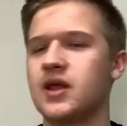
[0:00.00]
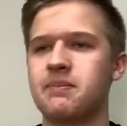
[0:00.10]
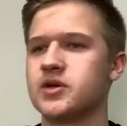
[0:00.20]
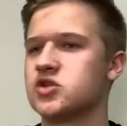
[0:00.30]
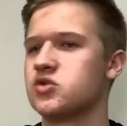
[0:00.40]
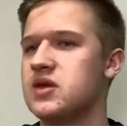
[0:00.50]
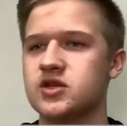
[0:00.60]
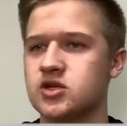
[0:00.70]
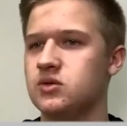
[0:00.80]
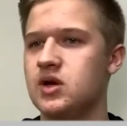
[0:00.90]
the two.
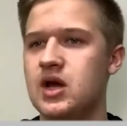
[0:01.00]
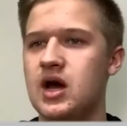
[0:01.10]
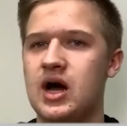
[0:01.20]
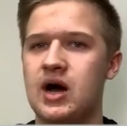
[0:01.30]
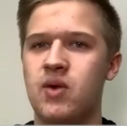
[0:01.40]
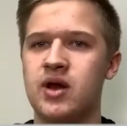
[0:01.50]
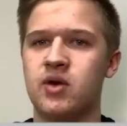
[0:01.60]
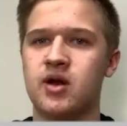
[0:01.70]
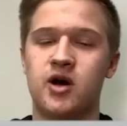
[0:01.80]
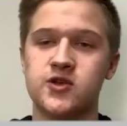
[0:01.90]
When a ball is
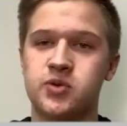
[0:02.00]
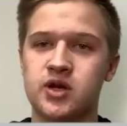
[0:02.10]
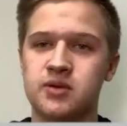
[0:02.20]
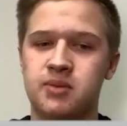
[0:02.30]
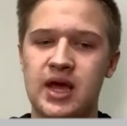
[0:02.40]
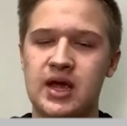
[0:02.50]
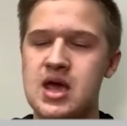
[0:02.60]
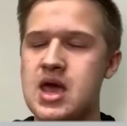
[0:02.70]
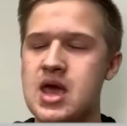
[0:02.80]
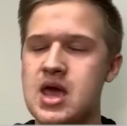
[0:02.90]
put in play.
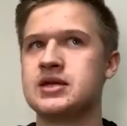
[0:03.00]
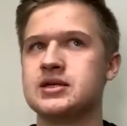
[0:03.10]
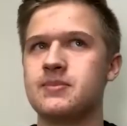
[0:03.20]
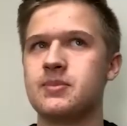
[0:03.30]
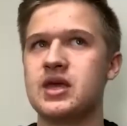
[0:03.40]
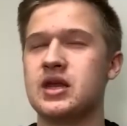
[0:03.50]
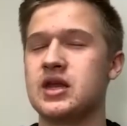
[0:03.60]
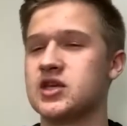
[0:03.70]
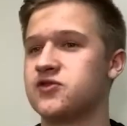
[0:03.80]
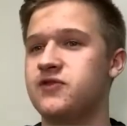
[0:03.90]
And it is
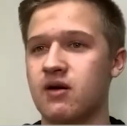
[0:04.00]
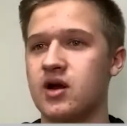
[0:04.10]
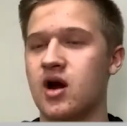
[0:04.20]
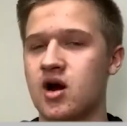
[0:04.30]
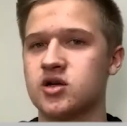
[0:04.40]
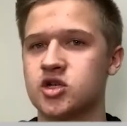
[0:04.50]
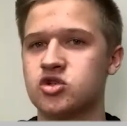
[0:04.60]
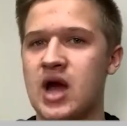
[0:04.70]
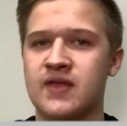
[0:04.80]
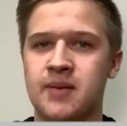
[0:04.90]
very hard to track
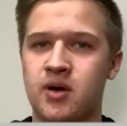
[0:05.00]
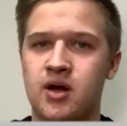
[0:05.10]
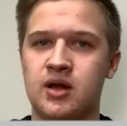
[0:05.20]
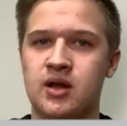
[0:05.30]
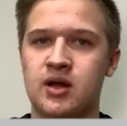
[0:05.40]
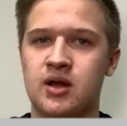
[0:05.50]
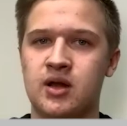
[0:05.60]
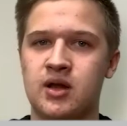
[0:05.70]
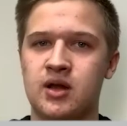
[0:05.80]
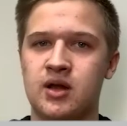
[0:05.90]
that ball, like you mentioned.
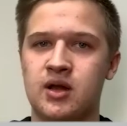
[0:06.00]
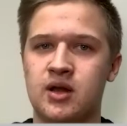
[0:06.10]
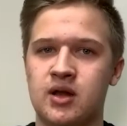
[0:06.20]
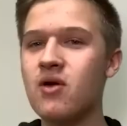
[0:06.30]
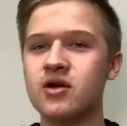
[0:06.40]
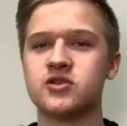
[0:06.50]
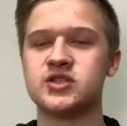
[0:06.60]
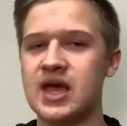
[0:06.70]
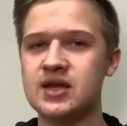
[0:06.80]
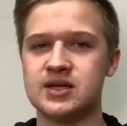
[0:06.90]
What I don't
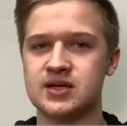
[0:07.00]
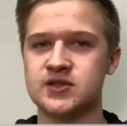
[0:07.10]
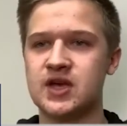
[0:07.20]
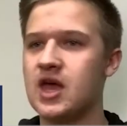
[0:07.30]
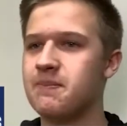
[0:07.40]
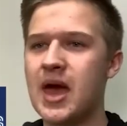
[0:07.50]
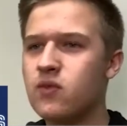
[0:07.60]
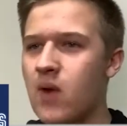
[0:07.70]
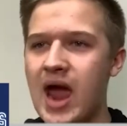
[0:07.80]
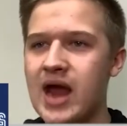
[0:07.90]
understand is Ben
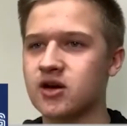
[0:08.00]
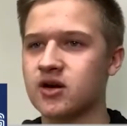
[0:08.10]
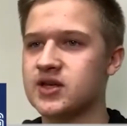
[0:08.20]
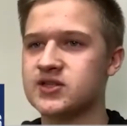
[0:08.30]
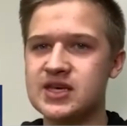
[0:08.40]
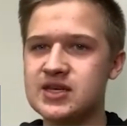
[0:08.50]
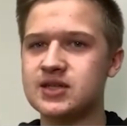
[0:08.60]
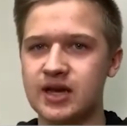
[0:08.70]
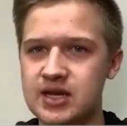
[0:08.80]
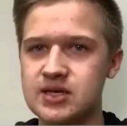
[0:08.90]
Wagner is in
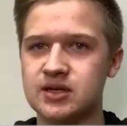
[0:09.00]
Dunedin.